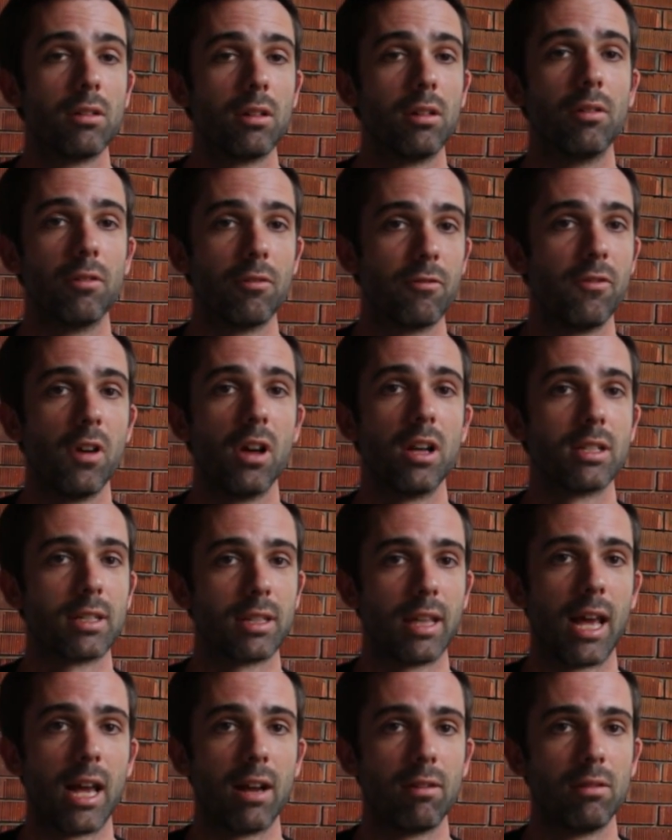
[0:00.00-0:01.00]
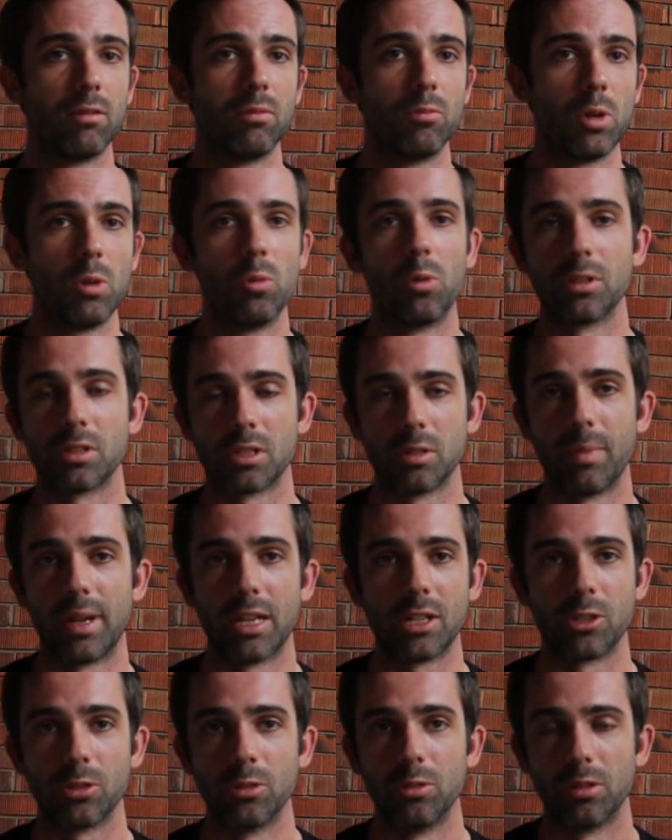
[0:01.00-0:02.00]
you know, first there, and we want to
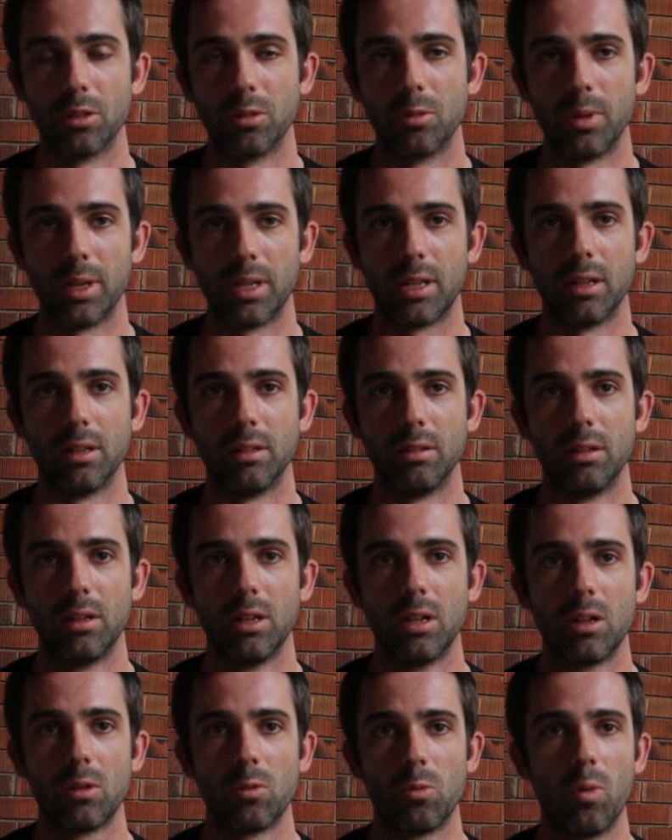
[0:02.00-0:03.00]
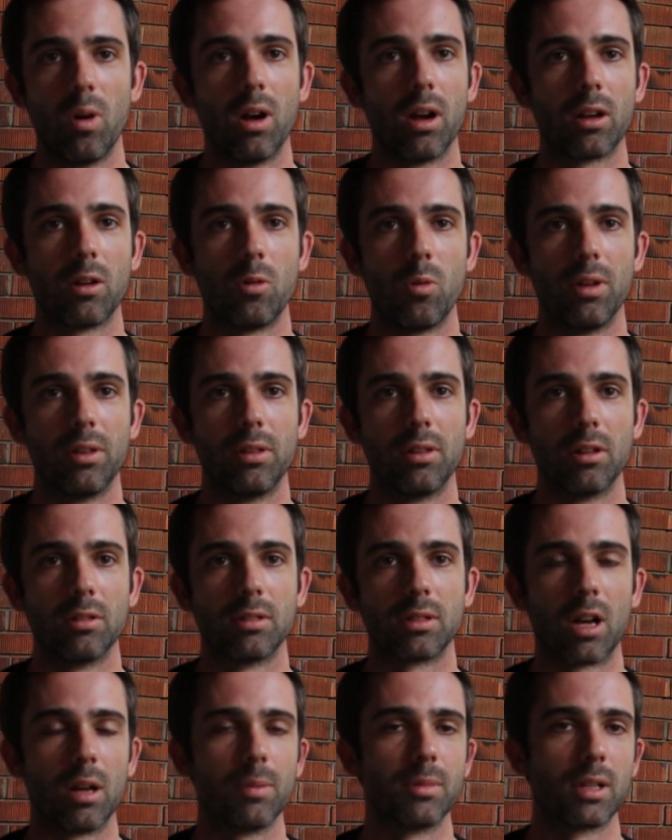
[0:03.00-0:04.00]
make sure that we can work with
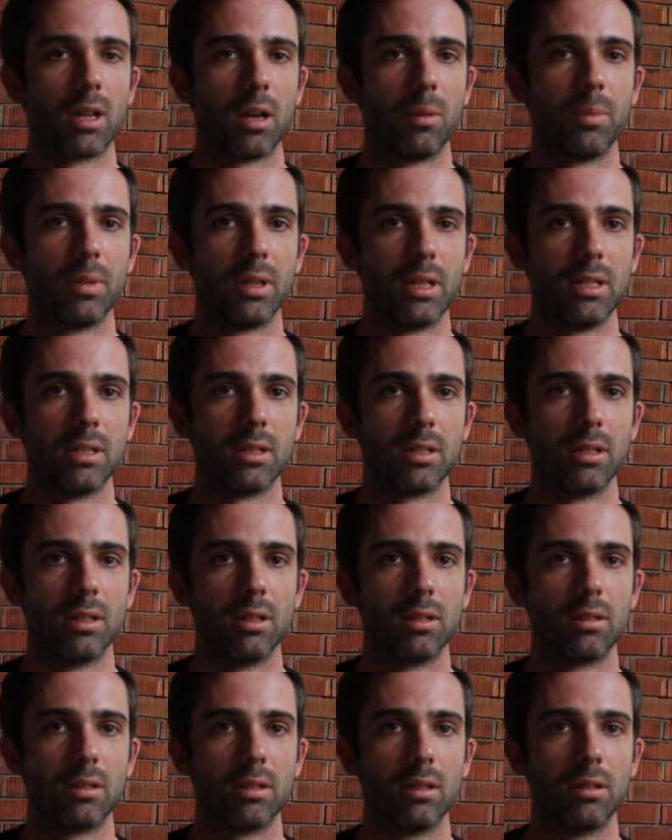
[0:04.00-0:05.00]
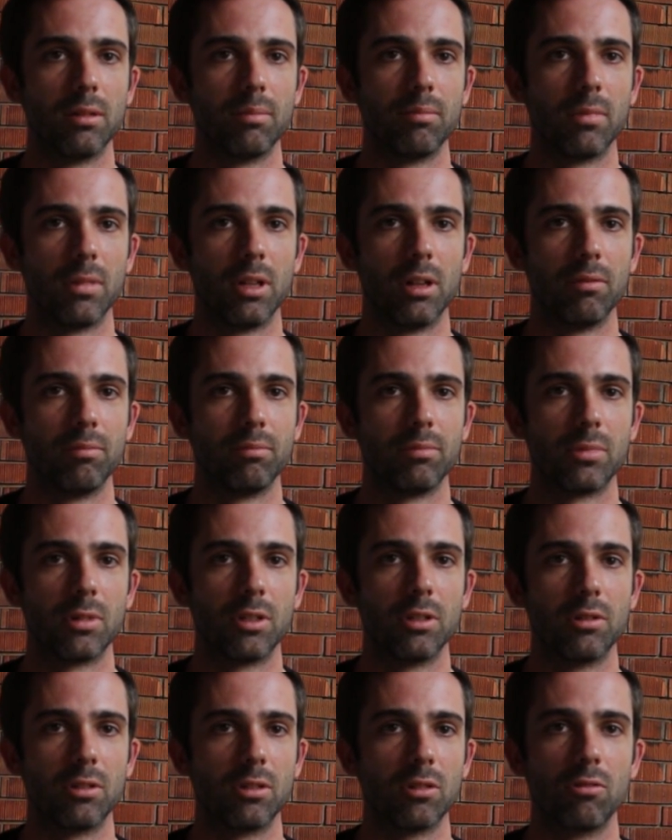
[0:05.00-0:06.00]
those types of companies to you know,
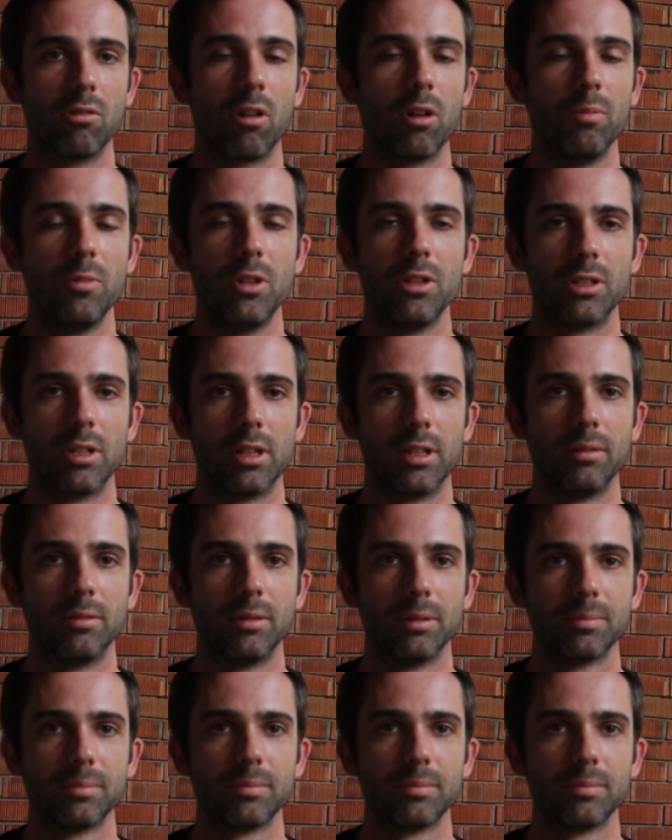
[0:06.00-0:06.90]
to grow mutually.